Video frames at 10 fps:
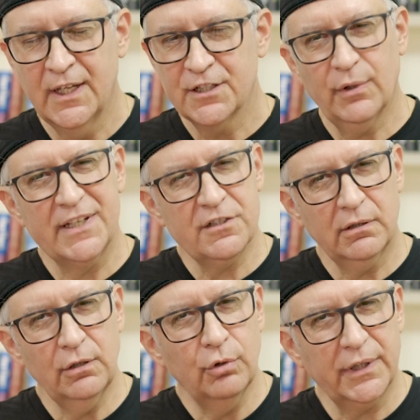So I
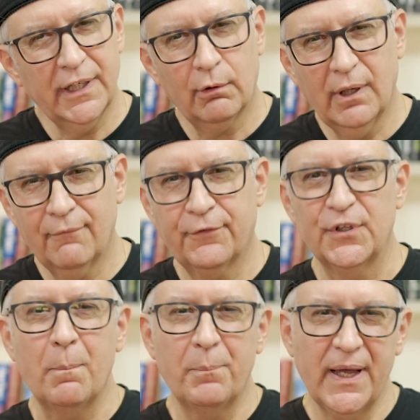started looking around for
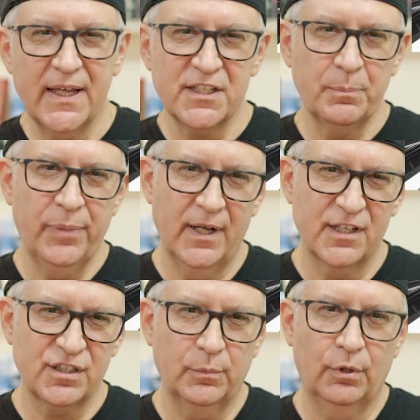the best
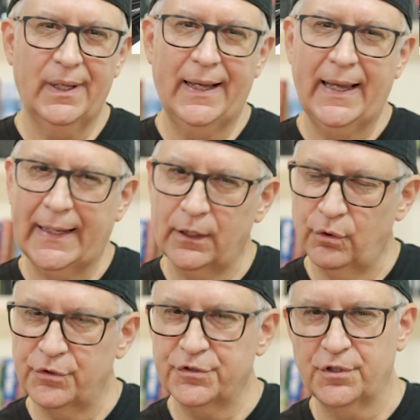possible
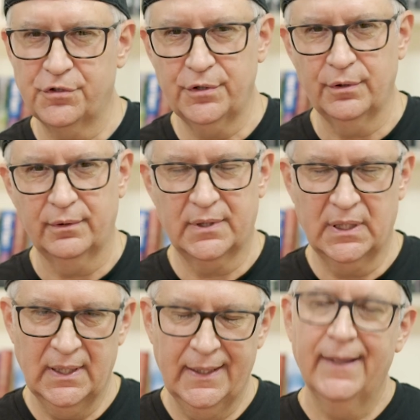angles to shoot.
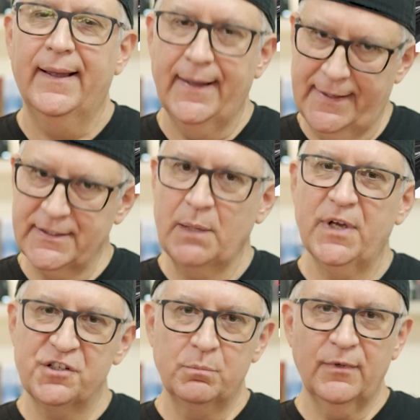As I
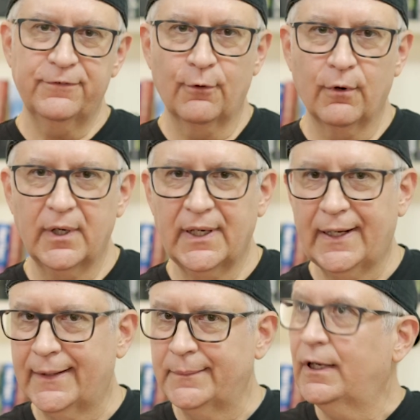mentioned before,
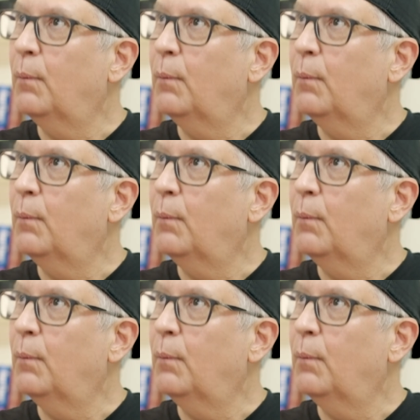I'm